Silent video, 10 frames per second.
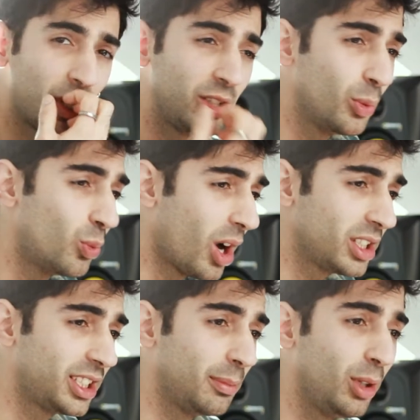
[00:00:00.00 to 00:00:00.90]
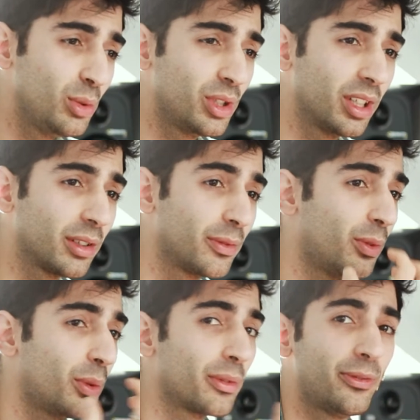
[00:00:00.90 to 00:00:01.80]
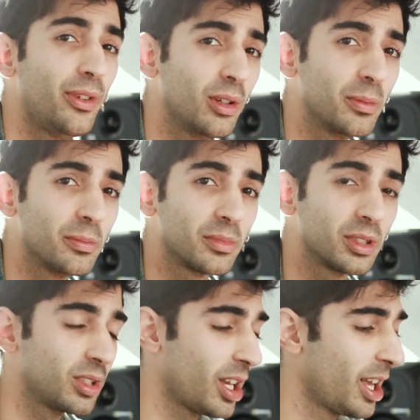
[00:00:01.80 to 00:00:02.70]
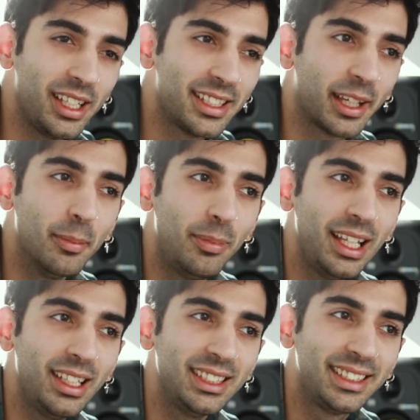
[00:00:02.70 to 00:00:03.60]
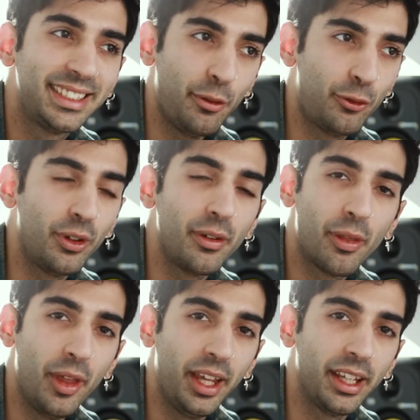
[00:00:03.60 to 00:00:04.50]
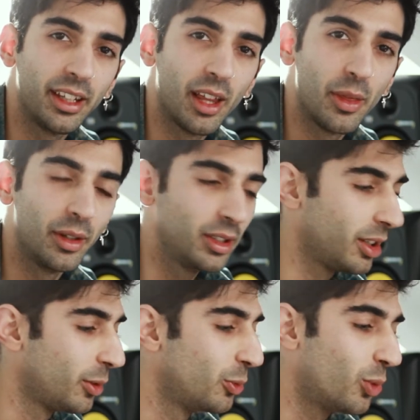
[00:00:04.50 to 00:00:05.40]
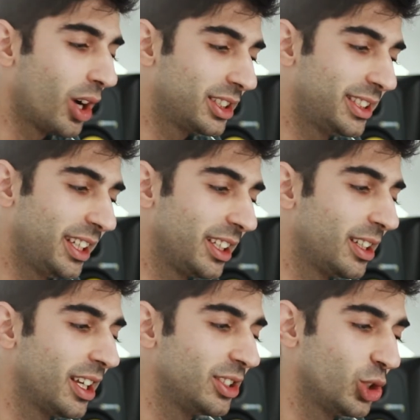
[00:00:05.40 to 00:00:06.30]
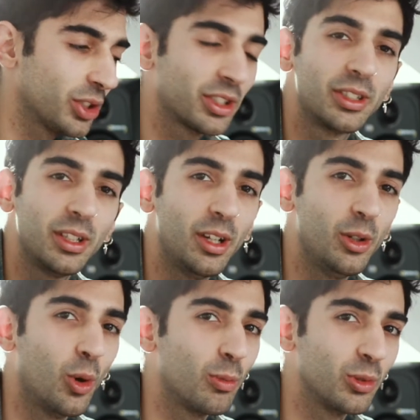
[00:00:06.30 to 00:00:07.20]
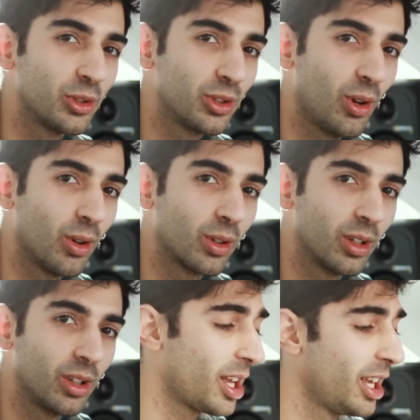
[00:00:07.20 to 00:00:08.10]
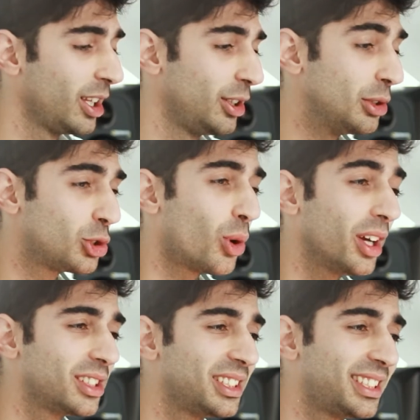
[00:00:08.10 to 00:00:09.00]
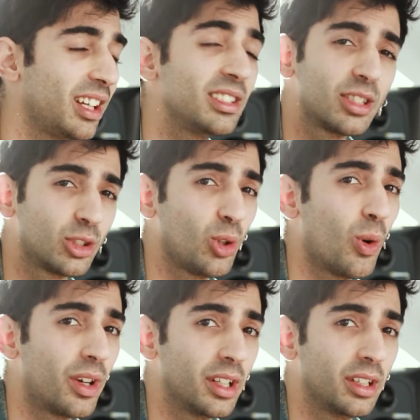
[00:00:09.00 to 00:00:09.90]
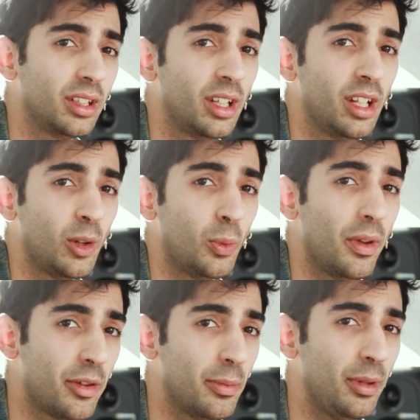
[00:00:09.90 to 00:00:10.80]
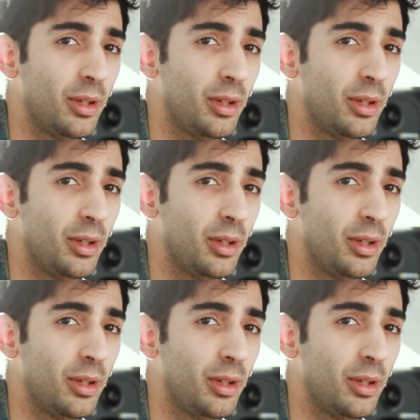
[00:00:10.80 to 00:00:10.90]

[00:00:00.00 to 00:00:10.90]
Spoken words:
When you're writing music for films, it's a completely different thing than writing just a normal song. You're trying to tell the story with your